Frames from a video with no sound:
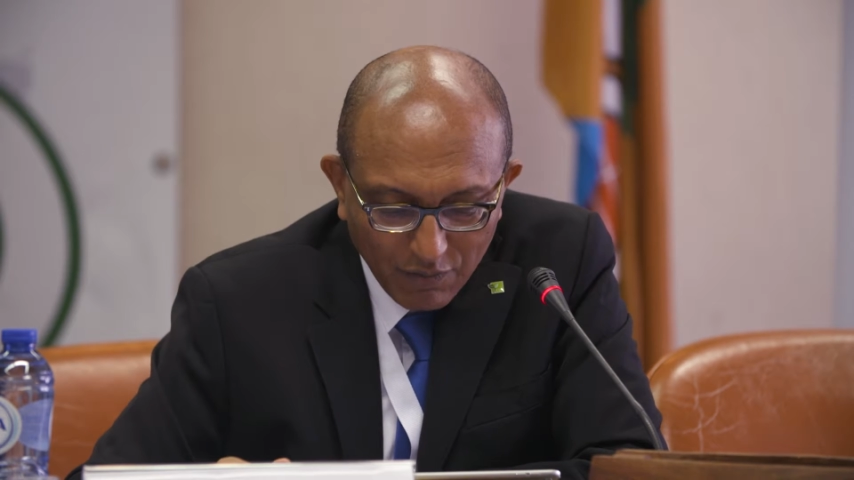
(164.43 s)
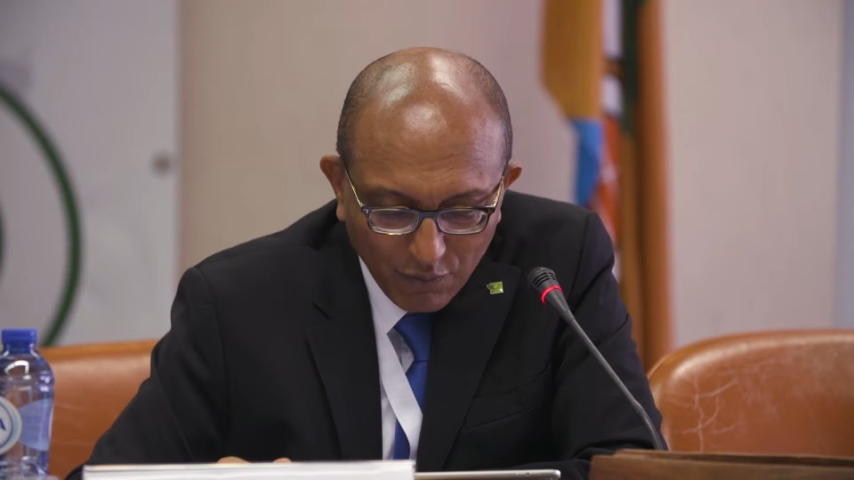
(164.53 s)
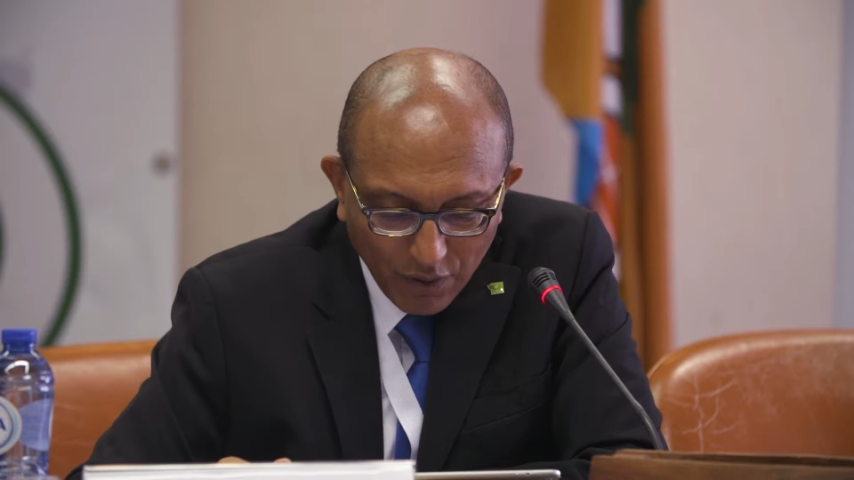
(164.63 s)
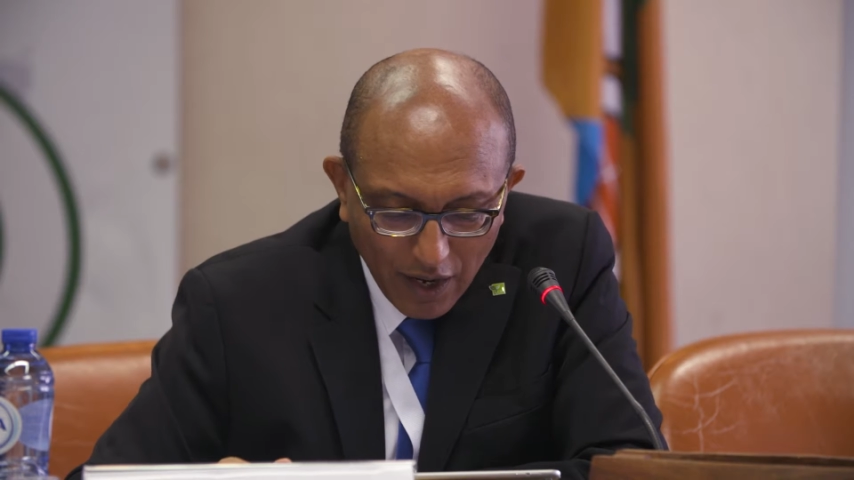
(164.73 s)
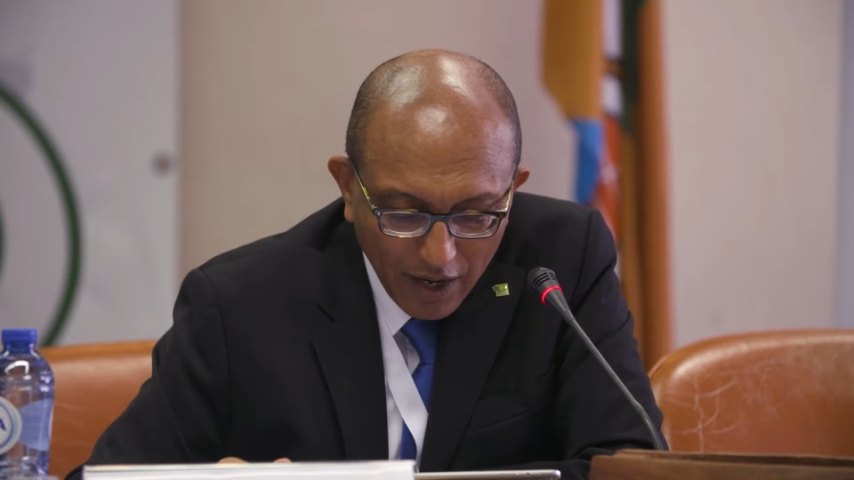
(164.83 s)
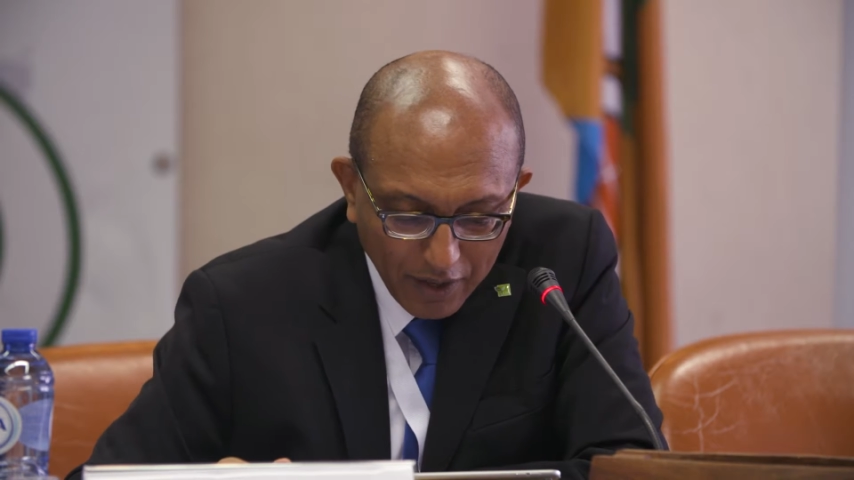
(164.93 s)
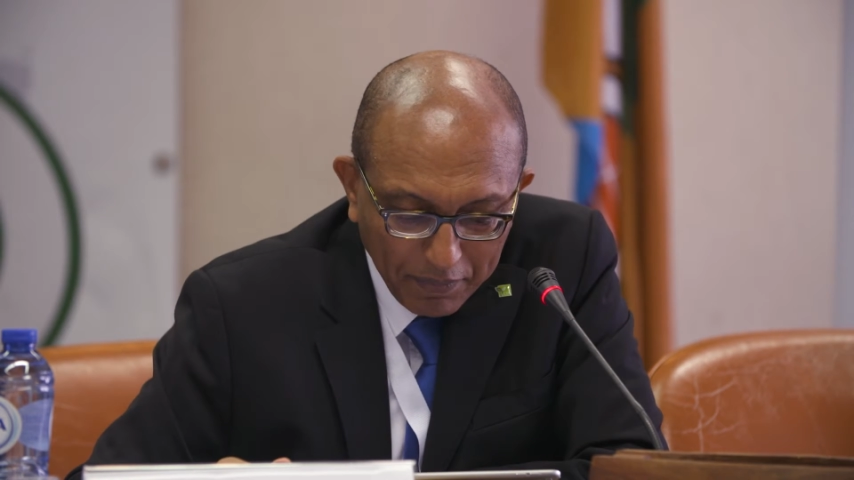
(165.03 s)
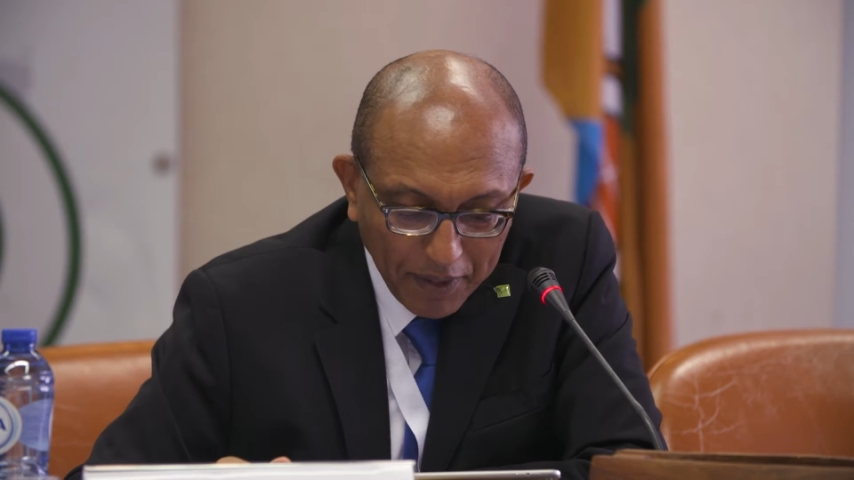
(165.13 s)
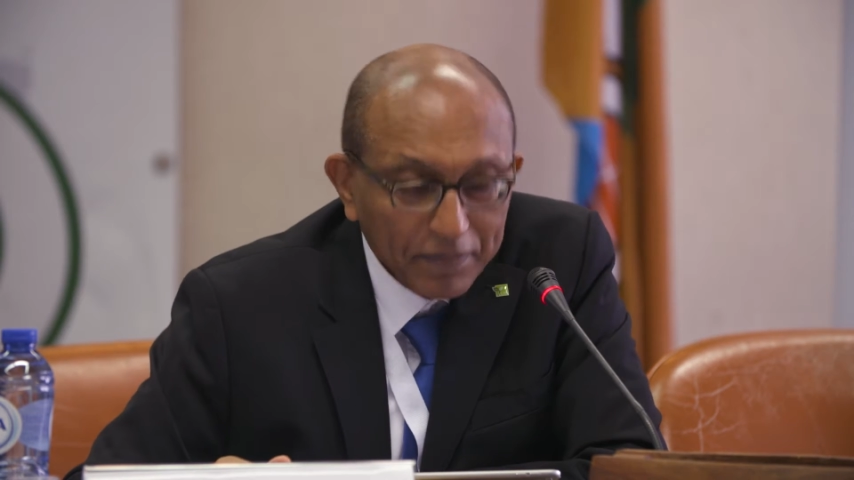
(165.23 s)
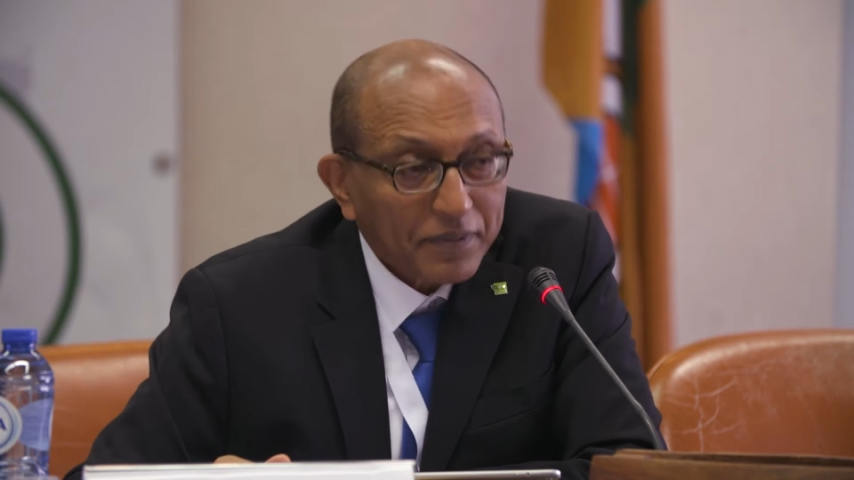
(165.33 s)
for young
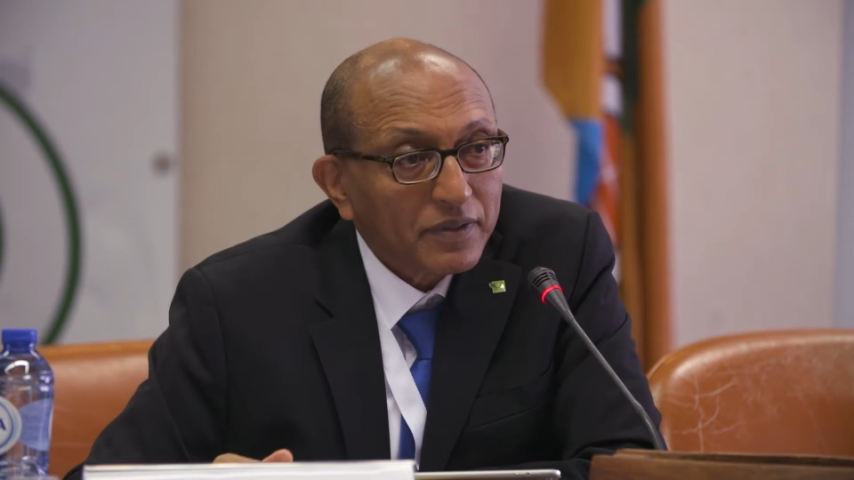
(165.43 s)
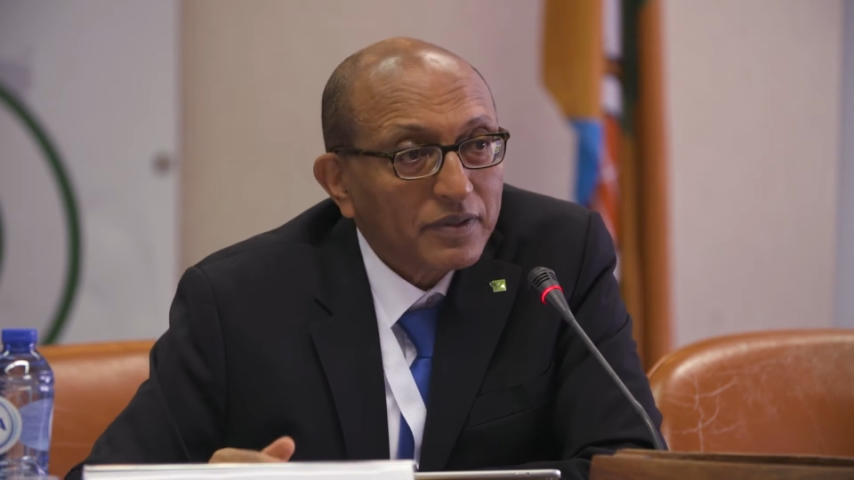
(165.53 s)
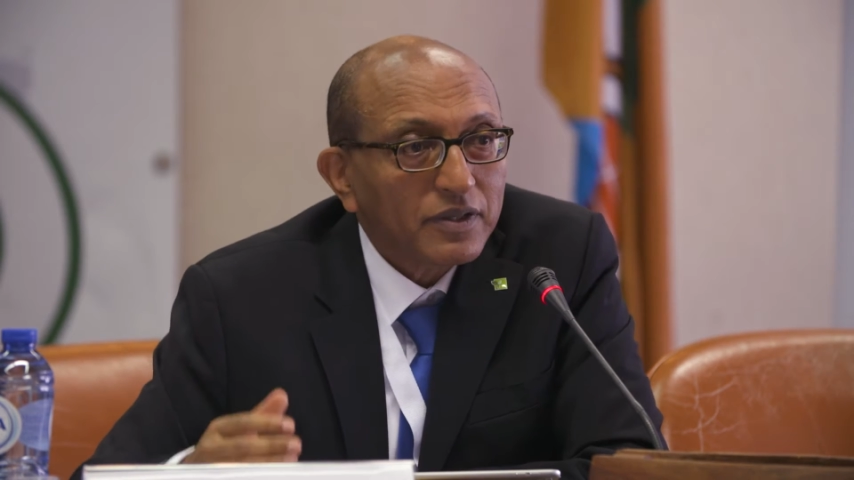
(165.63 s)
people,